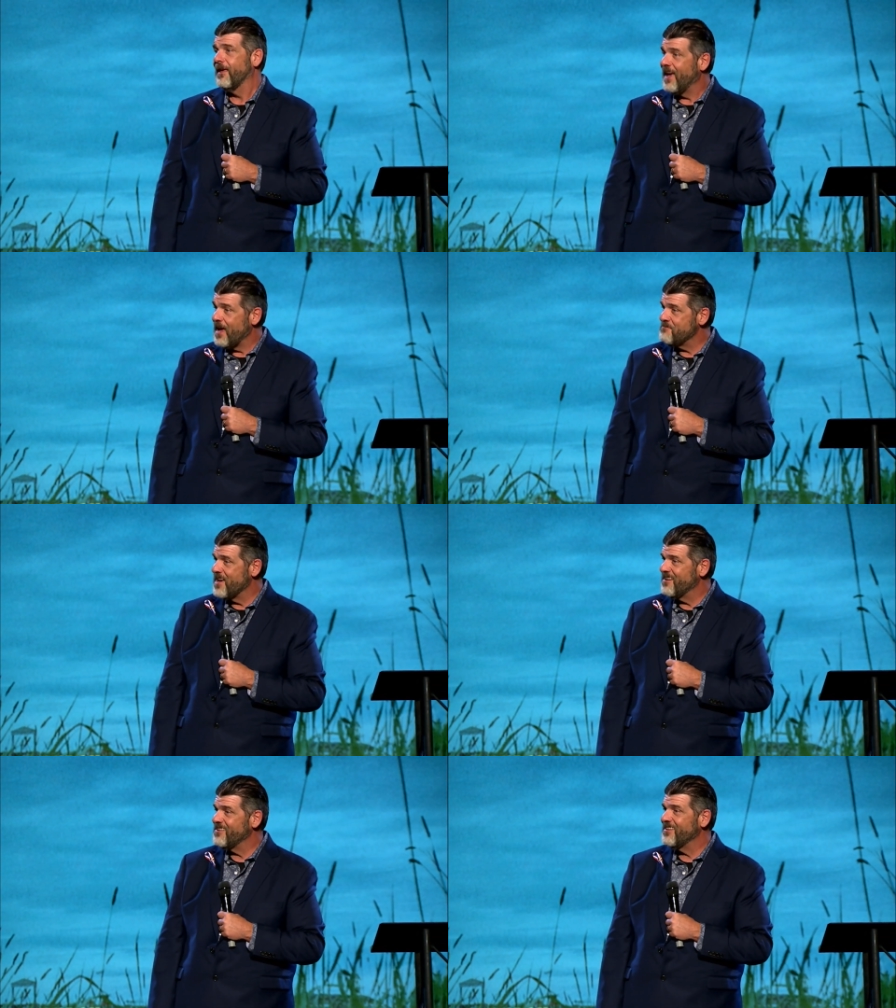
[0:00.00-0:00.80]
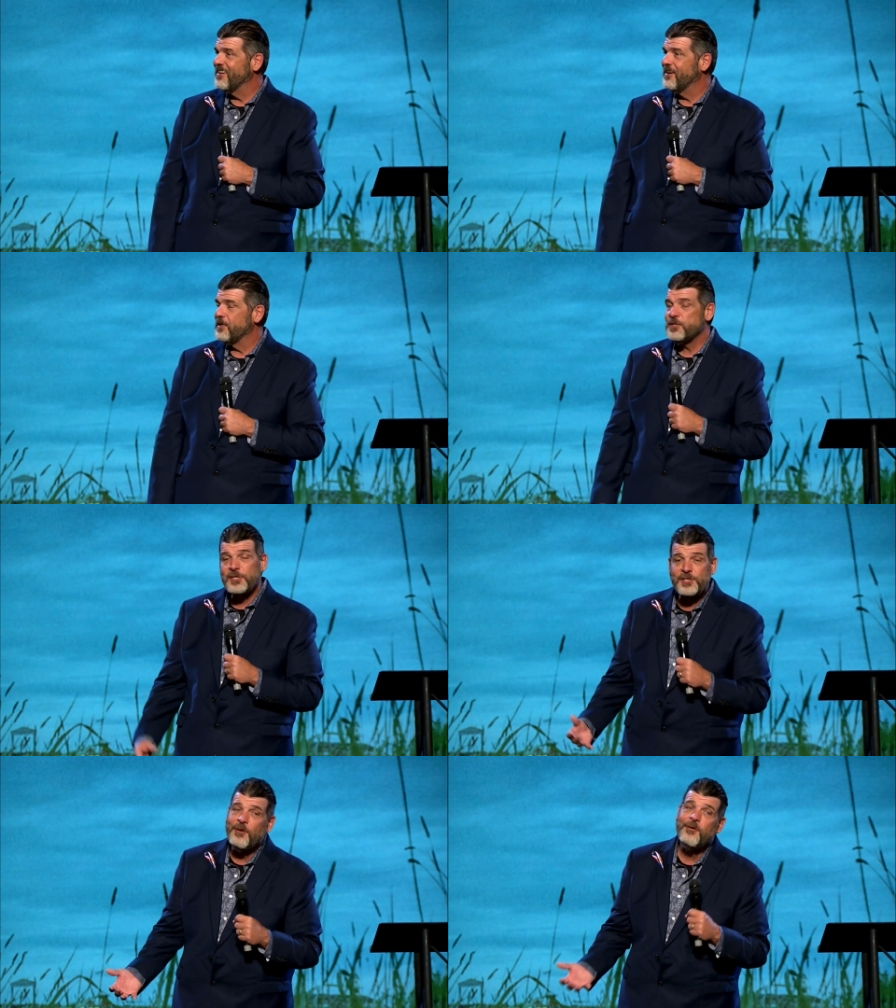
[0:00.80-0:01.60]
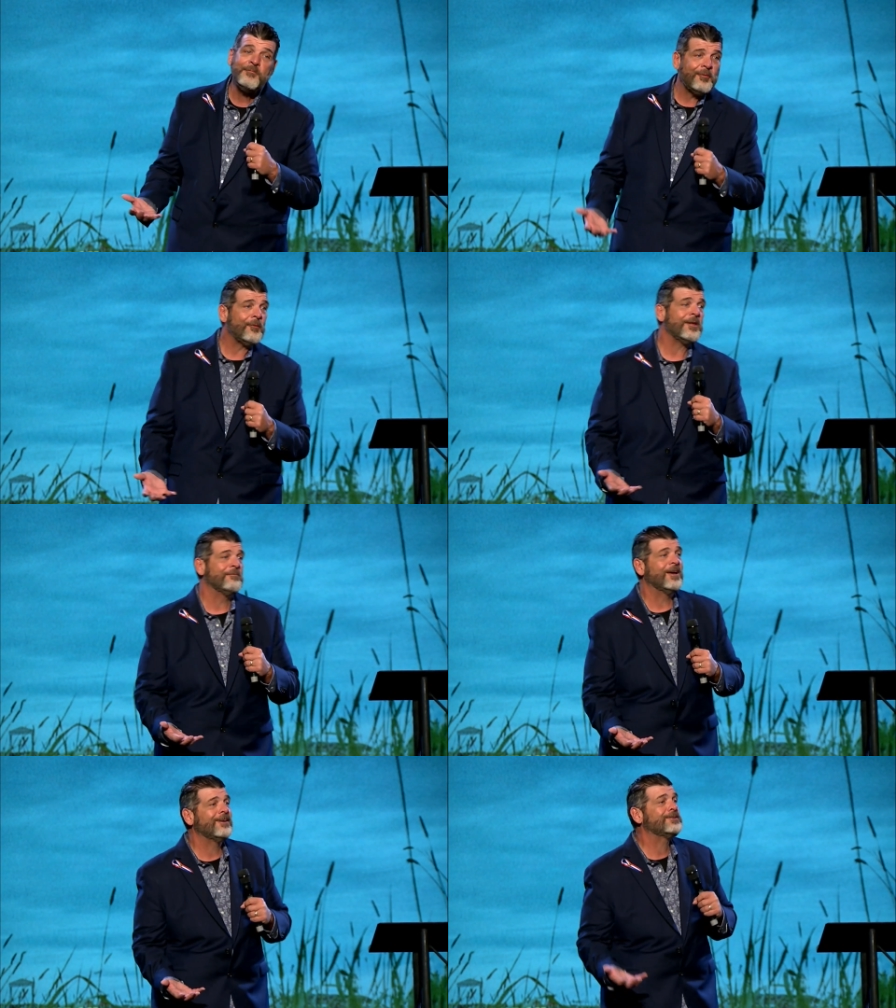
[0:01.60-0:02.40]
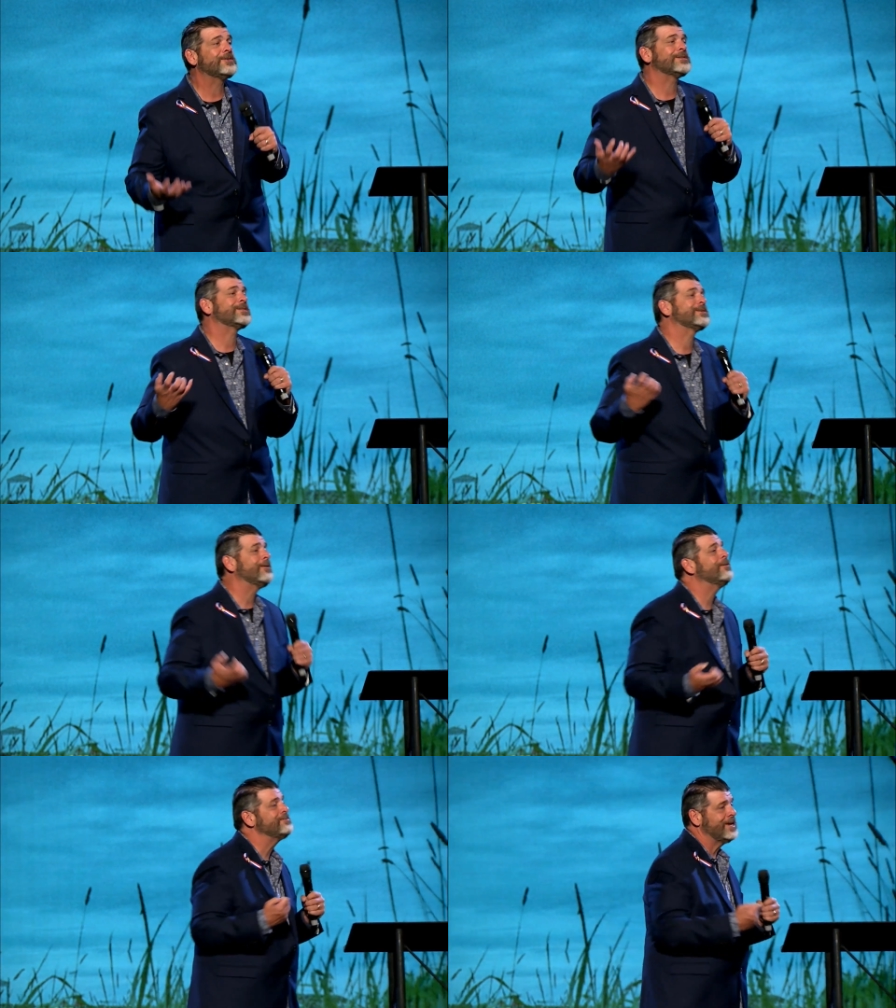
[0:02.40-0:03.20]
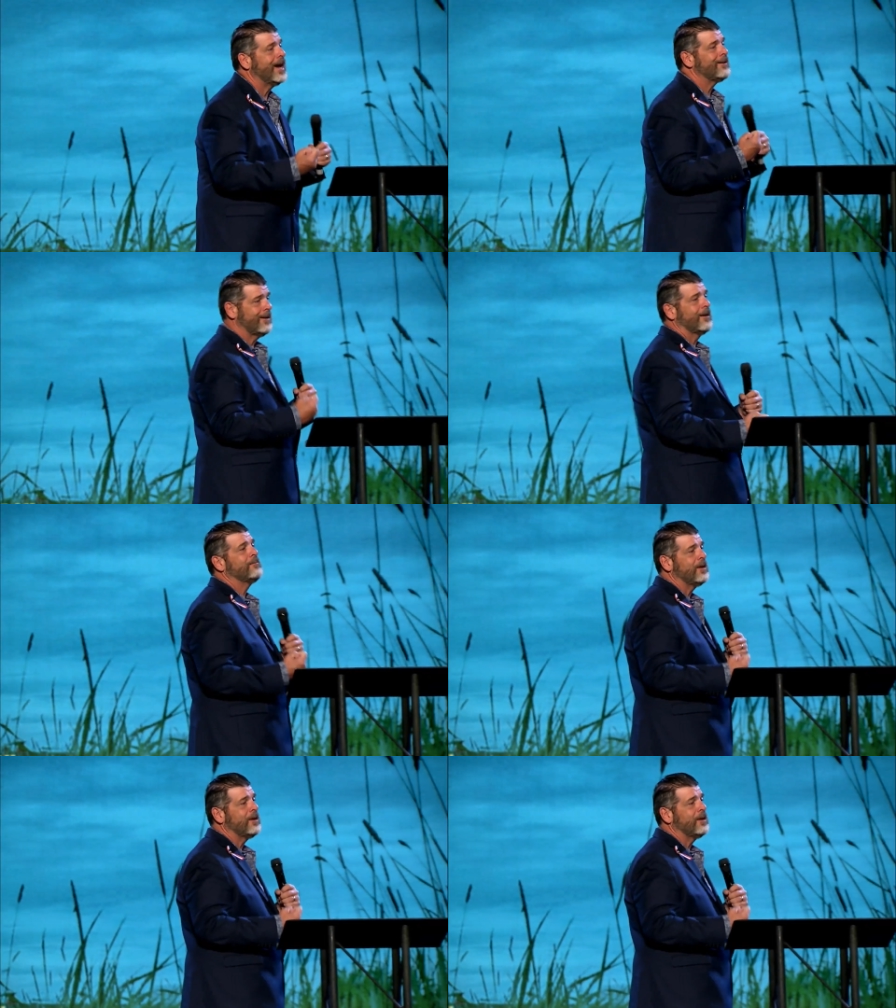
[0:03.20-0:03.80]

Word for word: Amen? It's just so important, man. It's just so dadgum